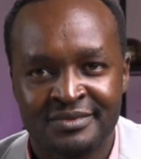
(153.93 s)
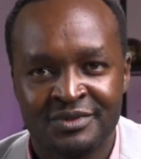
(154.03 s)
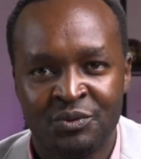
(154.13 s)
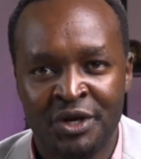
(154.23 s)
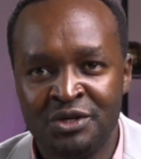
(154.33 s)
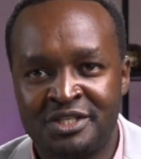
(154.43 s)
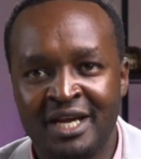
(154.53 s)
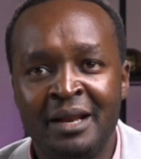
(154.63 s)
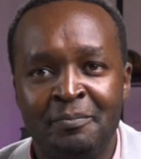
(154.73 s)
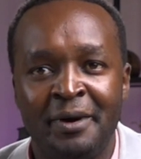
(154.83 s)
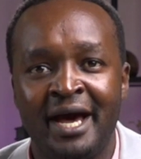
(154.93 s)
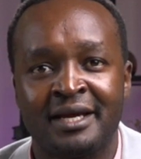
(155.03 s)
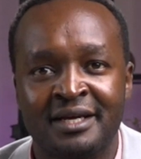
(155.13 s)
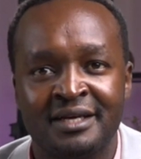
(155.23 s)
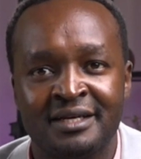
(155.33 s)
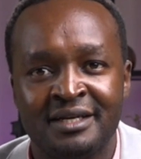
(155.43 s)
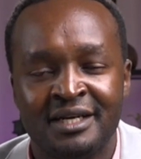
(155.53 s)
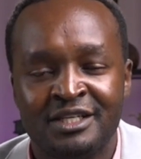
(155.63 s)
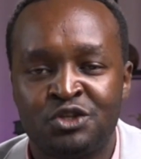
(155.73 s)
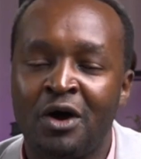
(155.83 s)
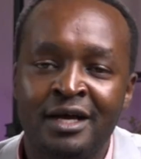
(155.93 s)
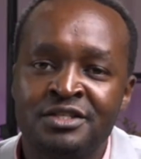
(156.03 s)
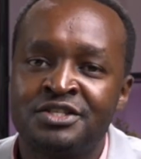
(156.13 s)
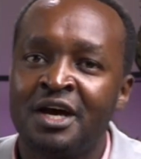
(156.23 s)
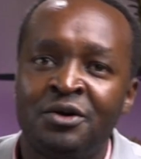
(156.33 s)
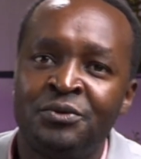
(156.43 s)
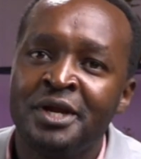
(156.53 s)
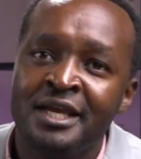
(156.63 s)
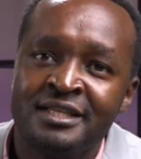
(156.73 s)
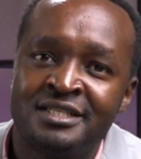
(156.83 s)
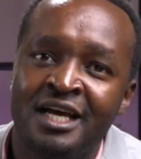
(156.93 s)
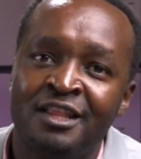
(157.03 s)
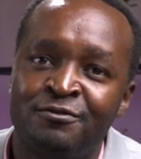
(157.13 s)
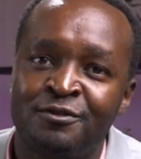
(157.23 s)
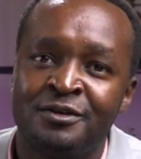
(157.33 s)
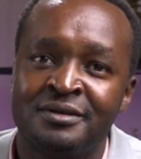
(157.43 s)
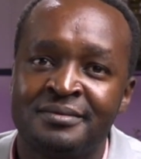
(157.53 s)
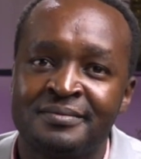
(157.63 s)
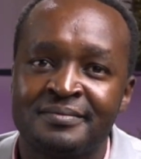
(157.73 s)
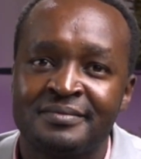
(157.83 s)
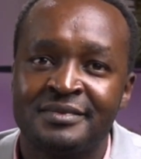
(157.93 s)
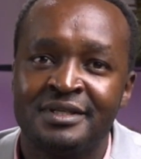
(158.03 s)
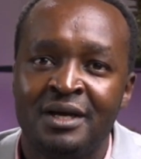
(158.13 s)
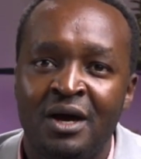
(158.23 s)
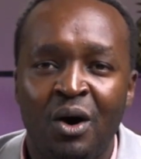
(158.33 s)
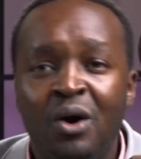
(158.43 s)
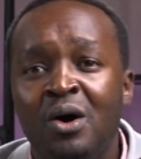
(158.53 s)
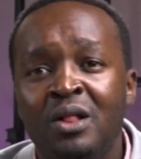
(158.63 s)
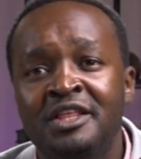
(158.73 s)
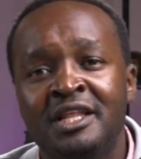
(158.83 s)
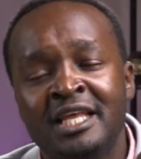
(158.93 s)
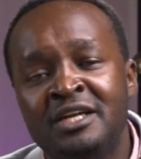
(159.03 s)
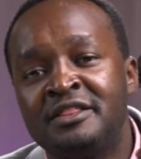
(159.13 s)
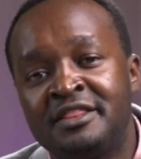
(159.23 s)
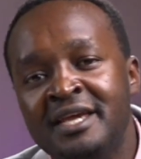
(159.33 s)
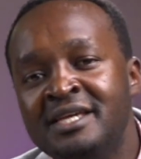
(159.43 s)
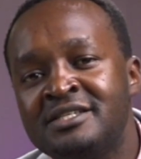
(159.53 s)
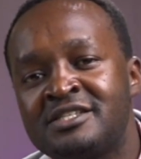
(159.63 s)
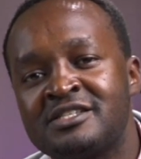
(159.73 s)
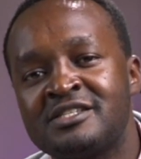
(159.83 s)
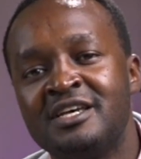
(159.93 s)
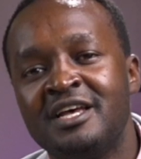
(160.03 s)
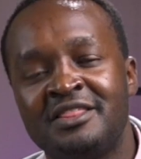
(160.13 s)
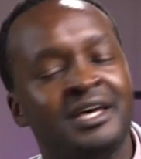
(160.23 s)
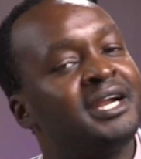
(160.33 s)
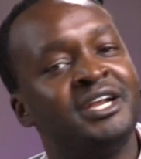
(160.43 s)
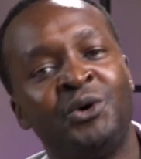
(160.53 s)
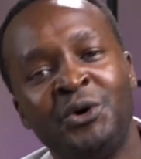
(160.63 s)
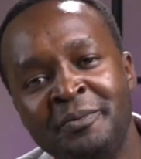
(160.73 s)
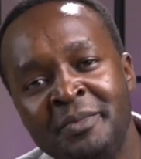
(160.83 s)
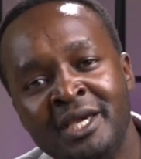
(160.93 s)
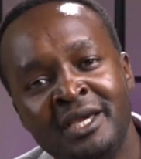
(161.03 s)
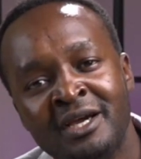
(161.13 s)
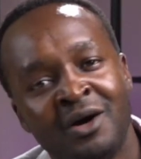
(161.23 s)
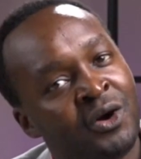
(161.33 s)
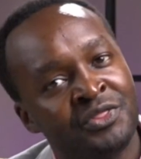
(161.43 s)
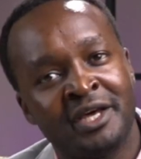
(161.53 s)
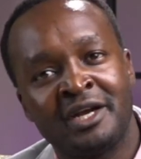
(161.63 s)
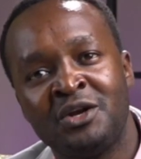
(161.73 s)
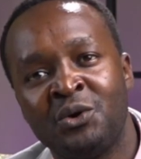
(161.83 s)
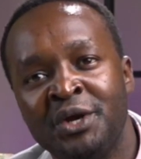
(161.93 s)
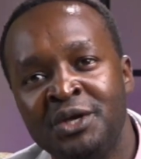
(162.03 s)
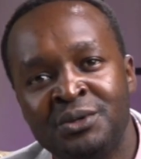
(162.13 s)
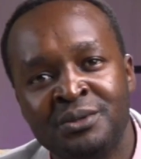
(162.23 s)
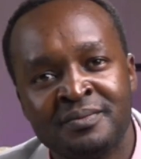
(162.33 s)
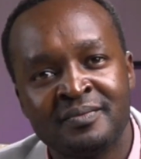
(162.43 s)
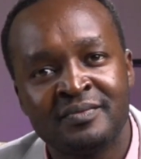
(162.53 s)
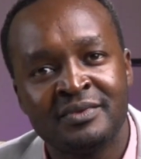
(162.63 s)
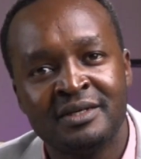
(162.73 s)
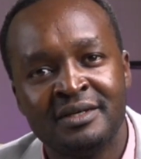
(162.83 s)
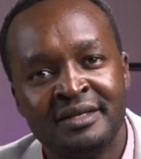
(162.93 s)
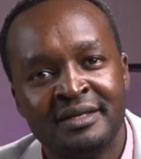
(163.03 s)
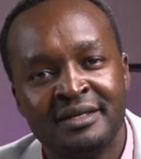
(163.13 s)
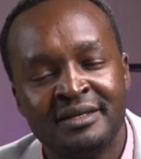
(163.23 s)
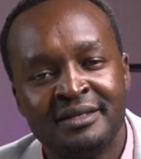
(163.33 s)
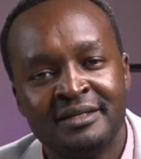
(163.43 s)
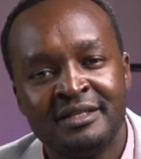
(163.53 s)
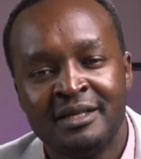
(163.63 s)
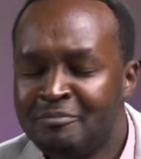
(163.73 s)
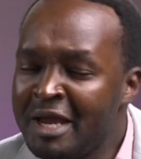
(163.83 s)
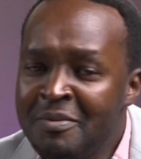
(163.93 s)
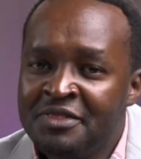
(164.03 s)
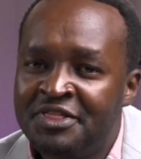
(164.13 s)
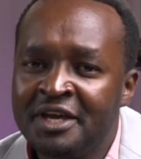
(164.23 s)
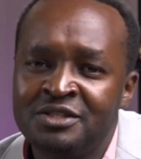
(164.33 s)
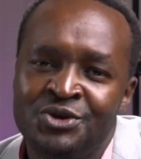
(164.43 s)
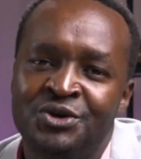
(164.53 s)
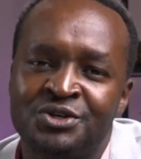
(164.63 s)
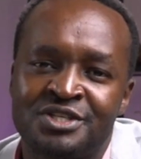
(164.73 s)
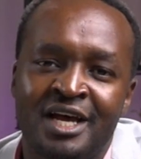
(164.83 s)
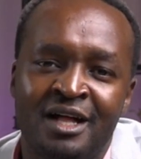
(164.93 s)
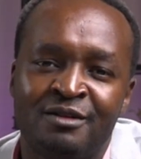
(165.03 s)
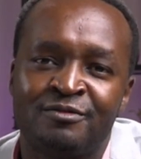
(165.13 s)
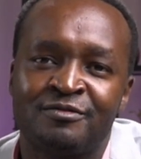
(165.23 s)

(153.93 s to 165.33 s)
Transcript: when you turn back to answer a ringing telephone, all the little things that annoy me or that annoy you, maybe think to yourself